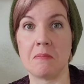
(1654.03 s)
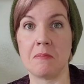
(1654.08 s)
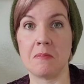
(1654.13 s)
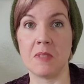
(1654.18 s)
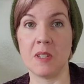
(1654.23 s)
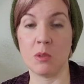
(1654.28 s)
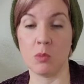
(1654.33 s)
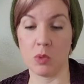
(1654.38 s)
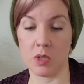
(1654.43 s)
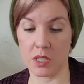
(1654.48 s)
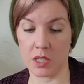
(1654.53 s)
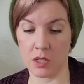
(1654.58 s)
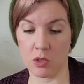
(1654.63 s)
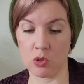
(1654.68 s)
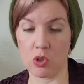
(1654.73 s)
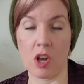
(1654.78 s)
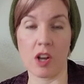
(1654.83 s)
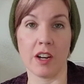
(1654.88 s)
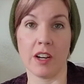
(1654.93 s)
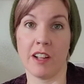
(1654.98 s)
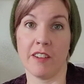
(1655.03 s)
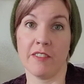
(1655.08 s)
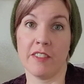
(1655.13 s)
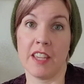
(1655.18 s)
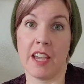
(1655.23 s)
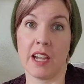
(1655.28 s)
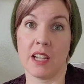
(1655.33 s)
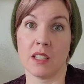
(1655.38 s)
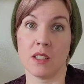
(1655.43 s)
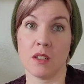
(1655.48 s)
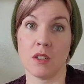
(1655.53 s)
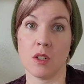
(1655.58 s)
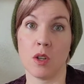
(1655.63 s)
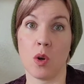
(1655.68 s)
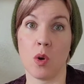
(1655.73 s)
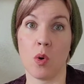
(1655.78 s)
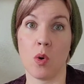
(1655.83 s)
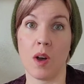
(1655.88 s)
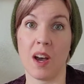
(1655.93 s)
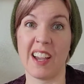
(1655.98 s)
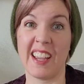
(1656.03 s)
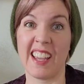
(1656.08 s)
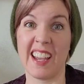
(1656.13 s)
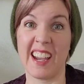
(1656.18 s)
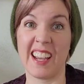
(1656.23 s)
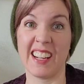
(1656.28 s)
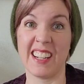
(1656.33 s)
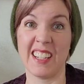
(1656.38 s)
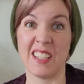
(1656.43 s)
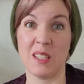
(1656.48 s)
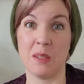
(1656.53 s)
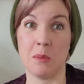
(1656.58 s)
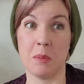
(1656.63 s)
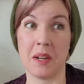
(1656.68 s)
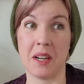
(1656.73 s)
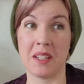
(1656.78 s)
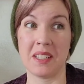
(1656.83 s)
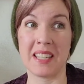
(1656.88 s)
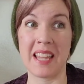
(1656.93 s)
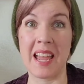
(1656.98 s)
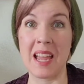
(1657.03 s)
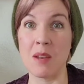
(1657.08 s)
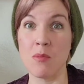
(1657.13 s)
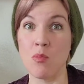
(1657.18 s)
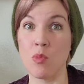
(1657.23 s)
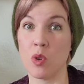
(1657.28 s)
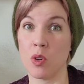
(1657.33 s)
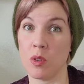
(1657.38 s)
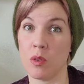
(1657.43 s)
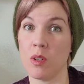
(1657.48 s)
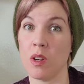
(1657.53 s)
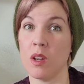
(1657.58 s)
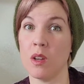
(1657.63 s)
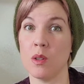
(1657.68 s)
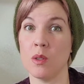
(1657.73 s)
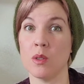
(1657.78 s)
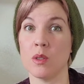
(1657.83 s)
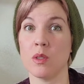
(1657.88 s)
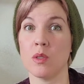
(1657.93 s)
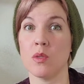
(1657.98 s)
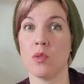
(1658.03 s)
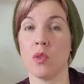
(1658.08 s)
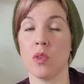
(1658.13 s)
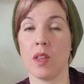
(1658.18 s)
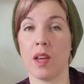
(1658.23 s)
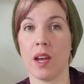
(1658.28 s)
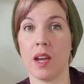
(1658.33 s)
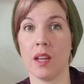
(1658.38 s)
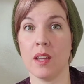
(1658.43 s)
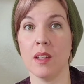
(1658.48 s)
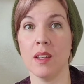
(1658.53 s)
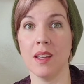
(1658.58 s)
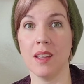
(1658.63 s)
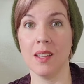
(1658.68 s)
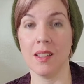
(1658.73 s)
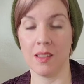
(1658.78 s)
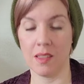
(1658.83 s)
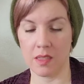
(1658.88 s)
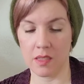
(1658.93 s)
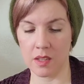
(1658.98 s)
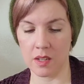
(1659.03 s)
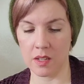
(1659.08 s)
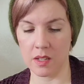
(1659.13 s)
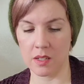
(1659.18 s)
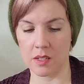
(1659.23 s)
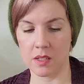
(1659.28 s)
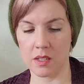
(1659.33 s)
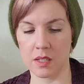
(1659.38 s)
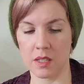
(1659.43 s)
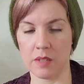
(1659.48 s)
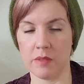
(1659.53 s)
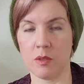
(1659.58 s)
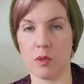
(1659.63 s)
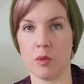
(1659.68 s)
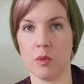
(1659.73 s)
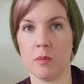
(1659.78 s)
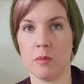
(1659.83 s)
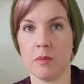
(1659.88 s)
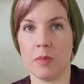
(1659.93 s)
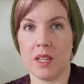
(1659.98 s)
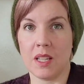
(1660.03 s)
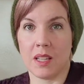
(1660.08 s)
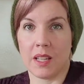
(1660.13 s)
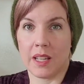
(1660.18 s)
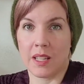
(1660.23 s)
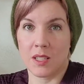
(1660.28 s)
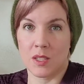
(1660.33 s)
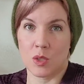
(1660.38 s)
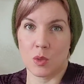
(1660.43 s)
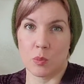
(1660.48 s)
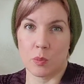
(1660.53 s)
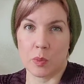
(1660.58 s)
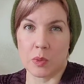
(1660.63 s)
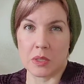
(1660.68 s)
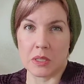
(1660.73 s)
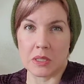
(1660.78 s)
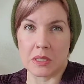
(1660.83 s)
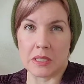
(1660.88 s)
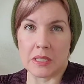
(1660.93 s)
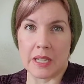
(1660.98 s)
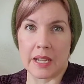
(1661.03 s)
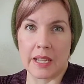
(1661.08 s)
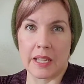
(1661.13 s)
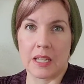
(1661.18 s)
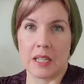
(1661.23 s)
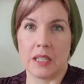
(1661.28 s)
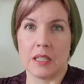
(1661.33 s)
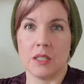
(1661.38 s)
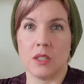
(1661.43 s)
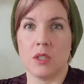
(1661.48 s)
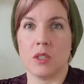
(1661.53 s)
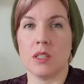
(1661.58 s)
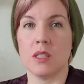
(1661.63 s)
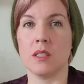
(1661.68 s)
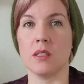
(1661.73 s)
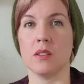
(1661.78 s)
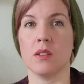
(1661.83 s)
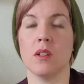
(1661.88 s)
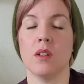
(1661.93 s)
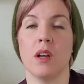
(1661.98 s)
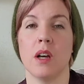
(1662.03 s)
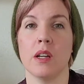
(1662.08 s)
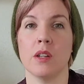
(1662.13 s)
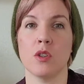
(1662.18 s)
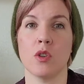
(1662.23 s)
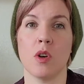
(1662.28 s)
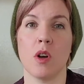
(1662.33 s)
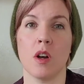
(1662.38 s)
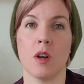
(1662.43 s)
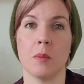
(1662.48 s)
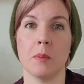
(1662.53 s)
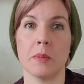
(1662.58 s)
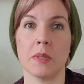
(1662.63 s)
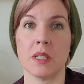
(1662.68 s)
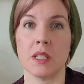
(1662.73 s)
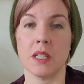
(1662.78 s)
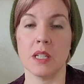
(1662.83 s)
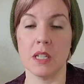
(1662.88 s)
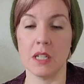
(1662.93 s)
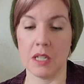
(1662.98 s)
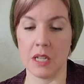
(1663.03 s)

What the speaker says: it wasn't long enough yet, so I added about 10 more rows so that the sleeves wouldn't be like super tight under his little underarms.